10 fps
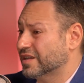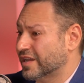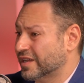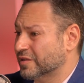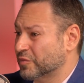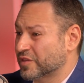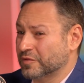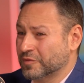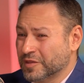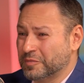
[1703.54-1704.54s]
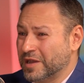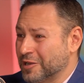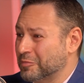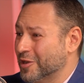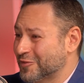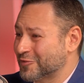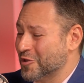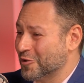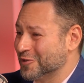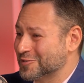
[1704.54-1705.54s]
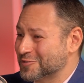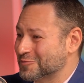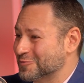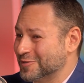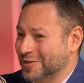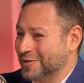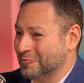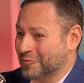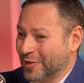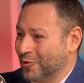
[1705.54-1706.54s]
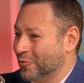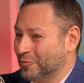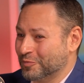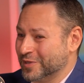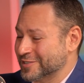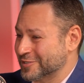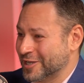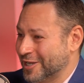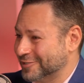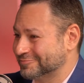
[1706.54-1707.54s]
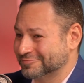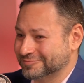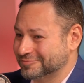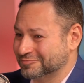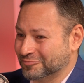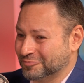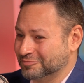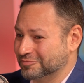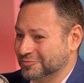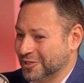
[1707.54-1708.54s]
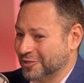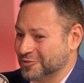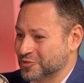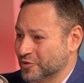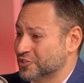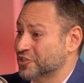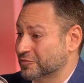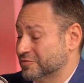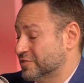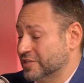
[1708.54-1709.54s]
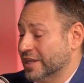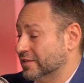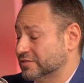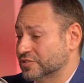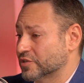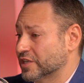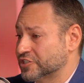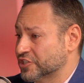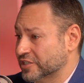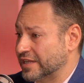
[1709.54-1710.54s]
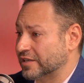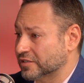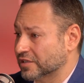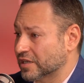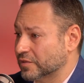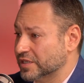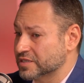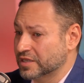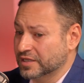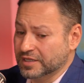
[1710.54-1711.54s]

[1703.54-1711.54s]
and with about a month's notice, my whole business got sort of got shut down in a lot of ways.